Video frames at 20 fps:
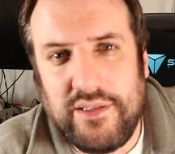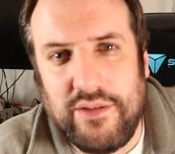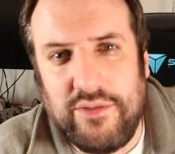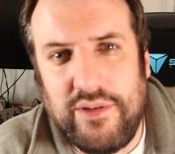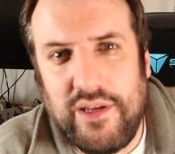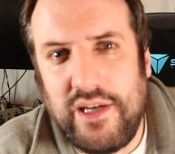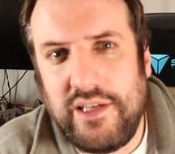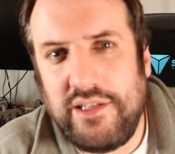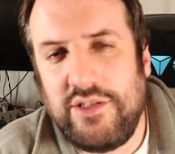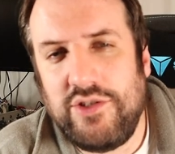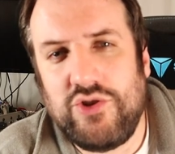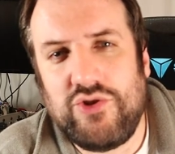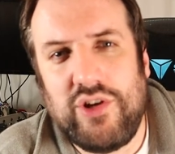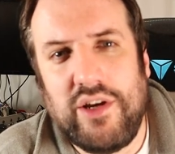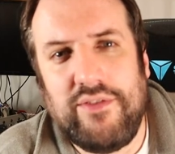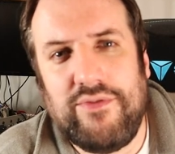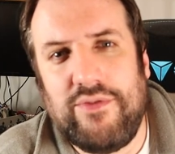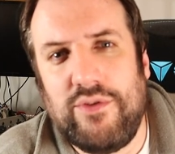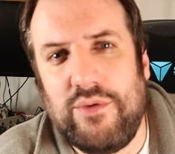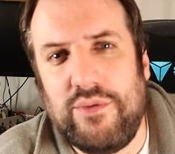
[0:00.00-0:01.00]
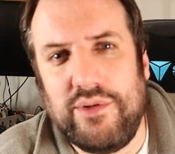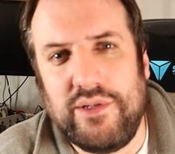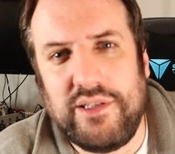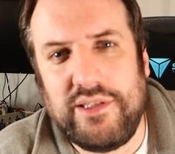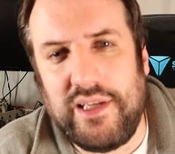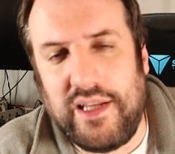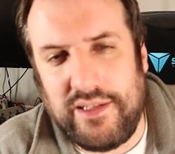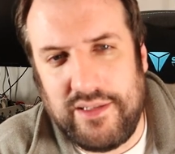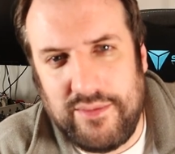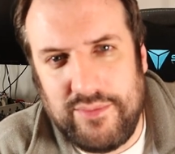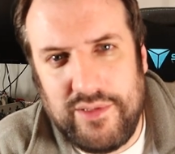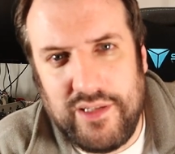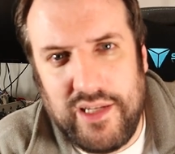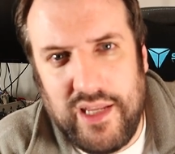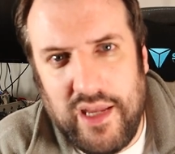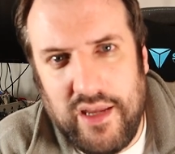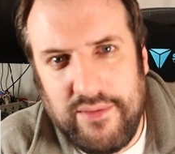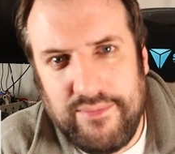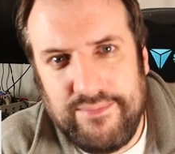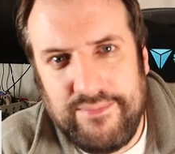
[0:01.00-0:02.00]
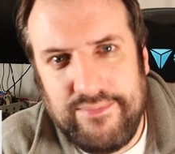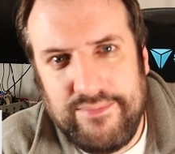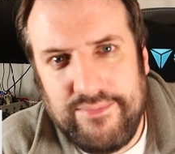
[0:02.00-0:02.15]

So nice and straightforward setup today.